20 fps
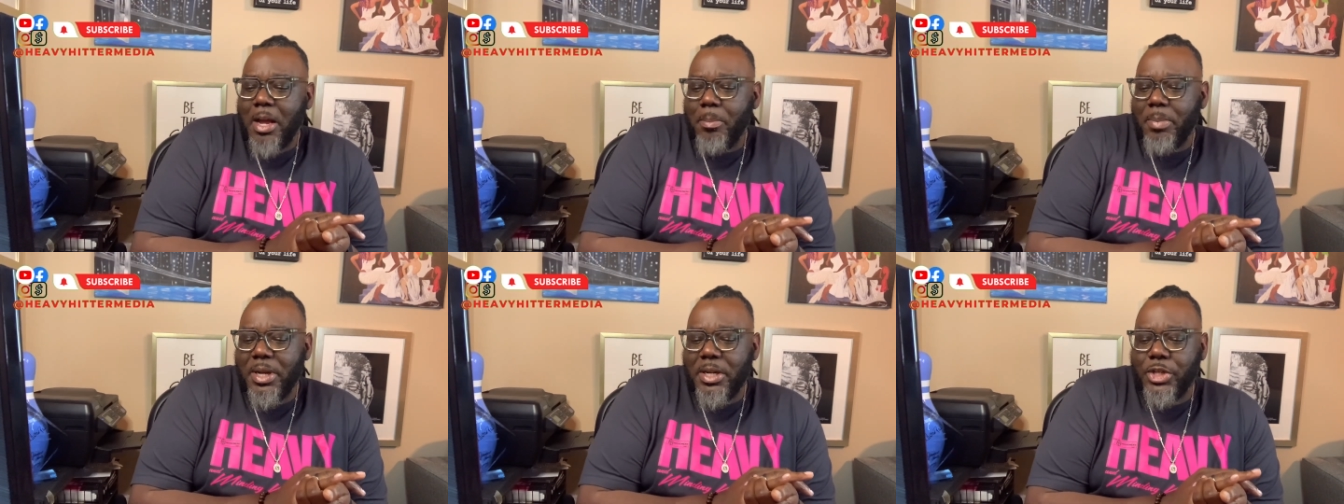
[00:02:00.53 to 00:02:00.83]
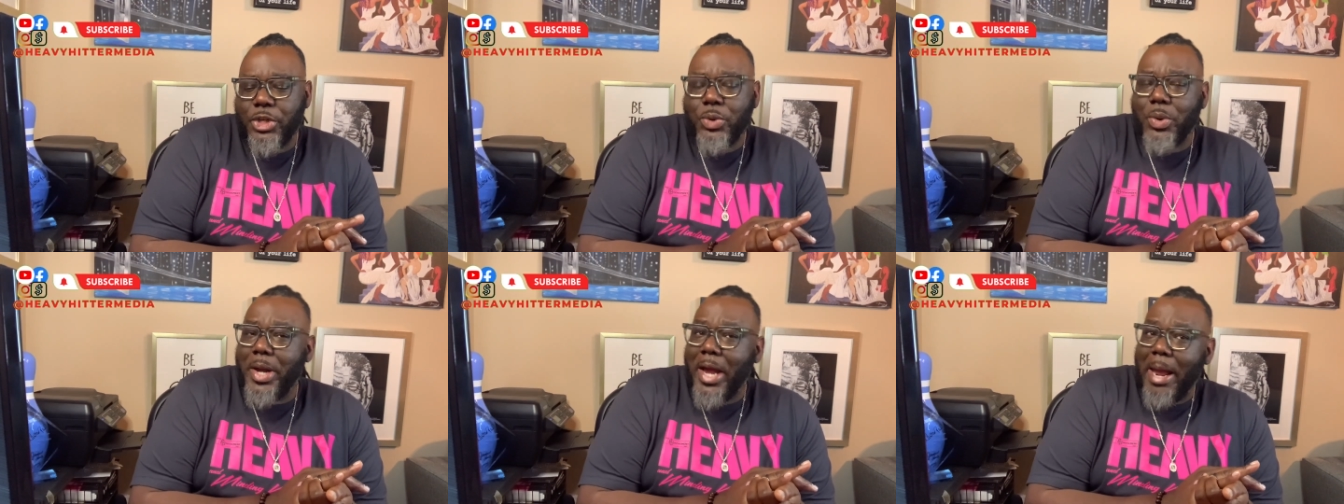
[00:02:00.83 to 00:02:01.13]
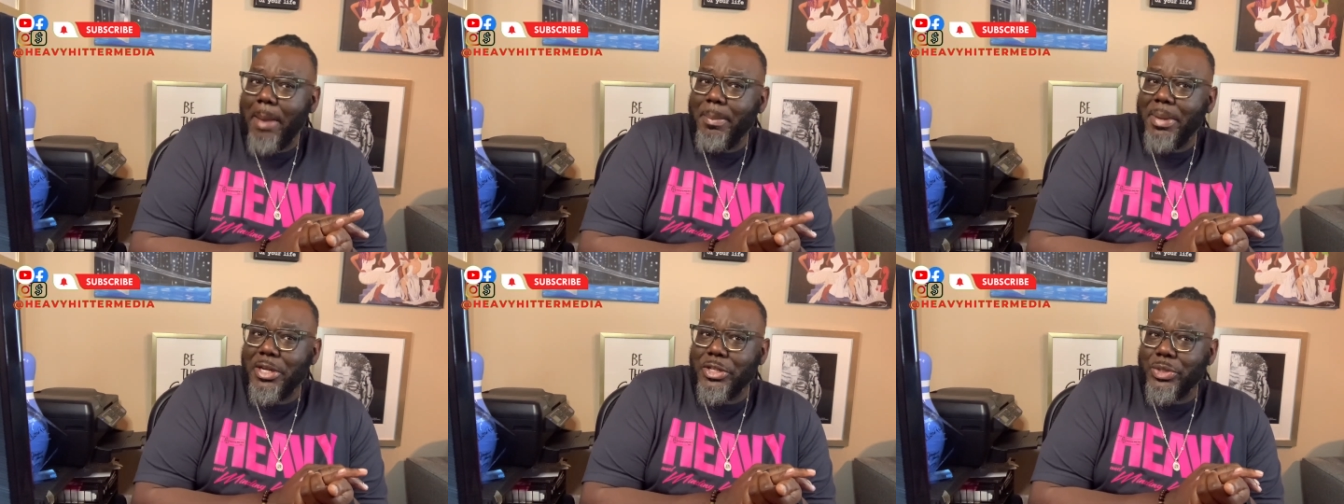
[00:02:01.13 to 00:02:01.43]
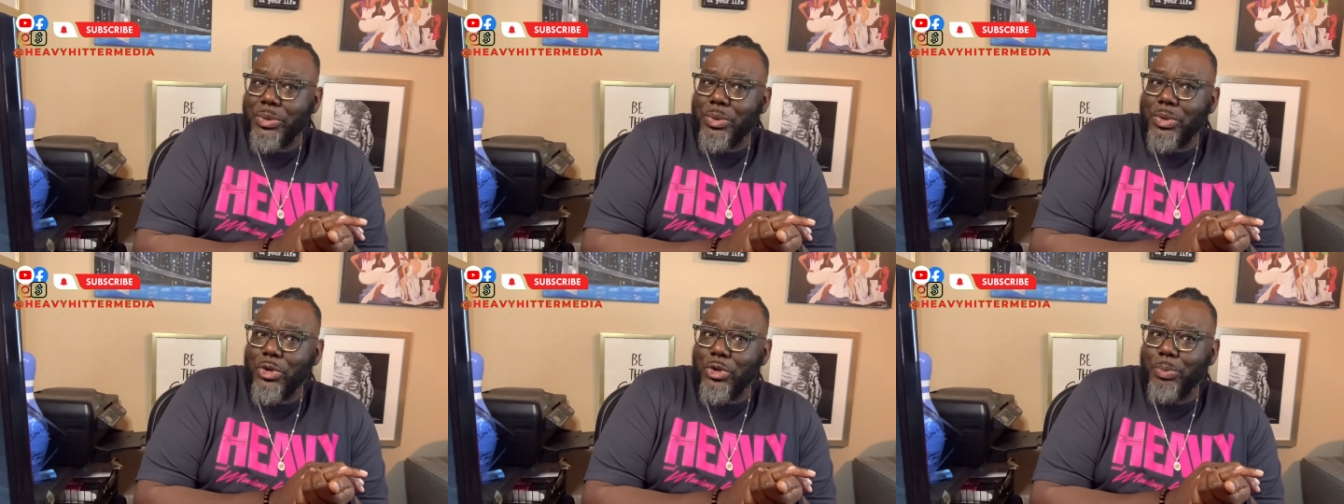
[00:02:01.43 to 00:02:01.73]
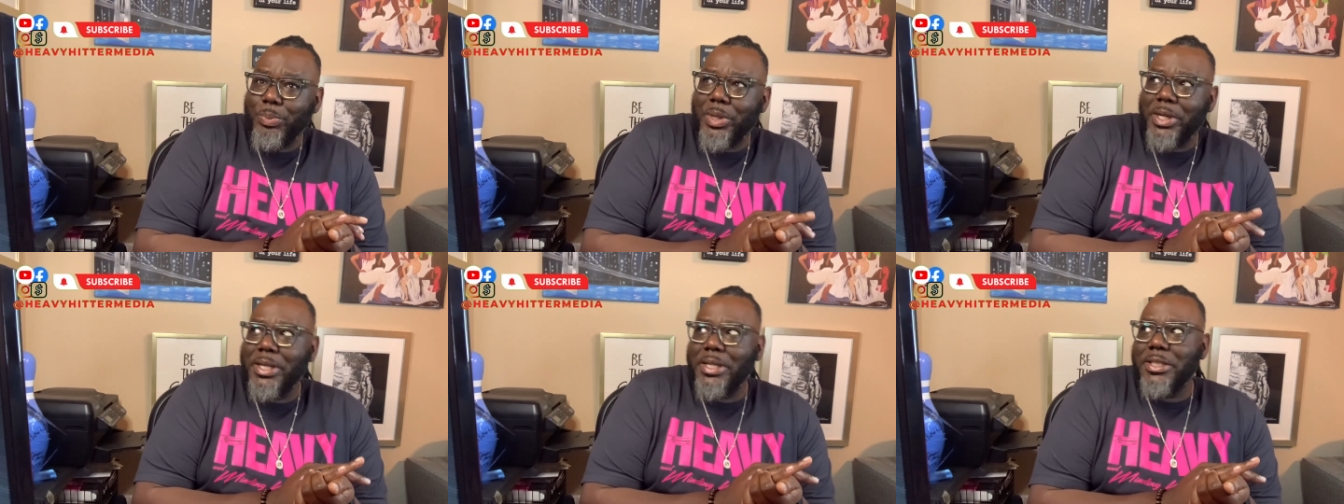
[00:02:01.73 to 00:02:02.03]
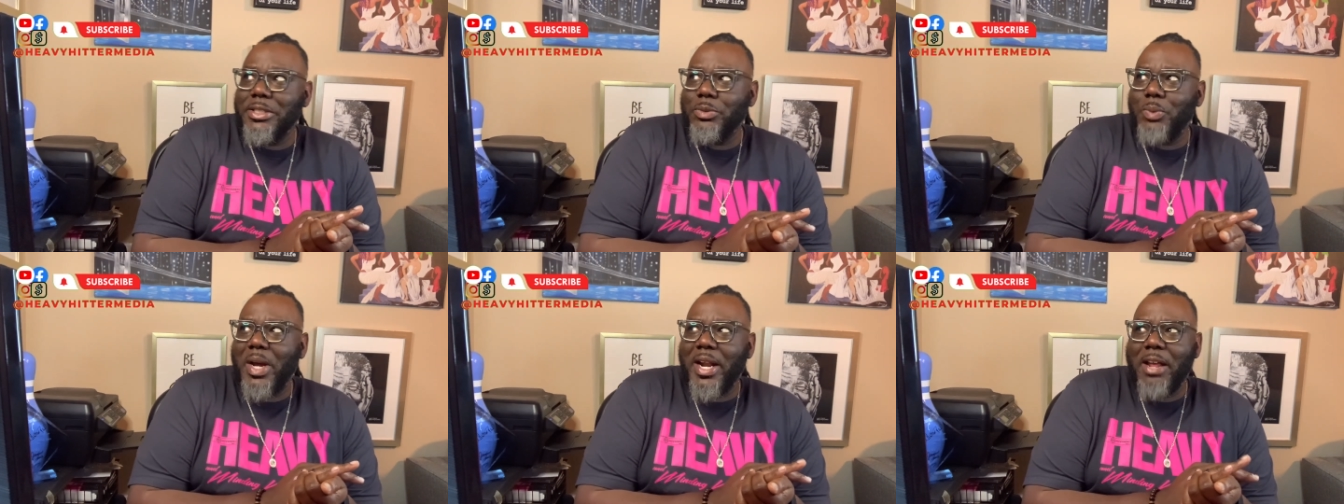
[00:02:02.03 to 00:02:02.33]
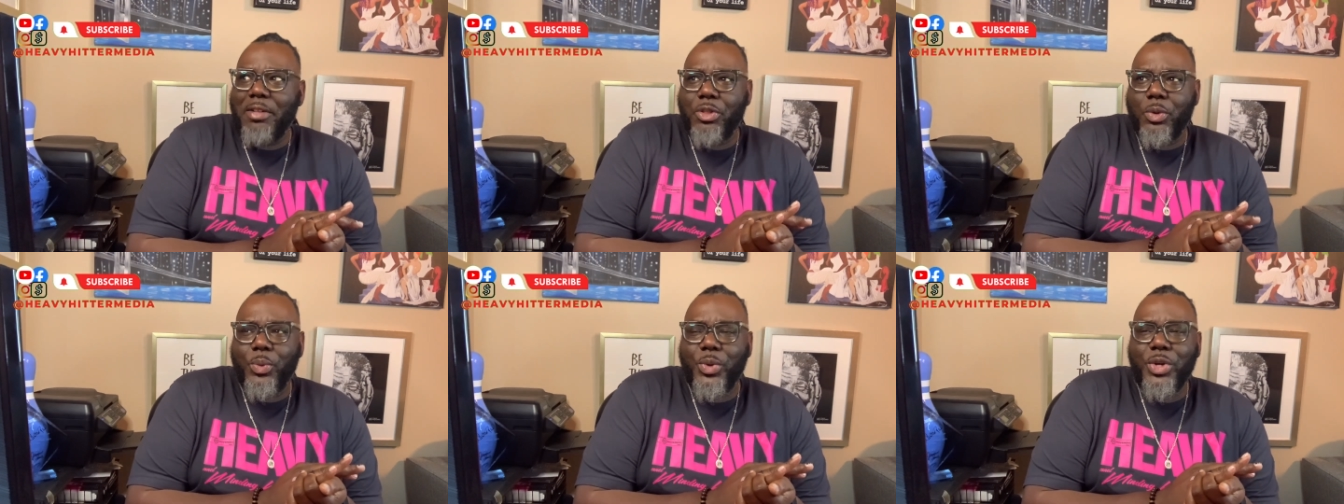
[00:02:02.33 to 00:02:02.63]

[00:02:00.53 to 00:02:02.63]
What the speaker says: but you can't be too cool because right after the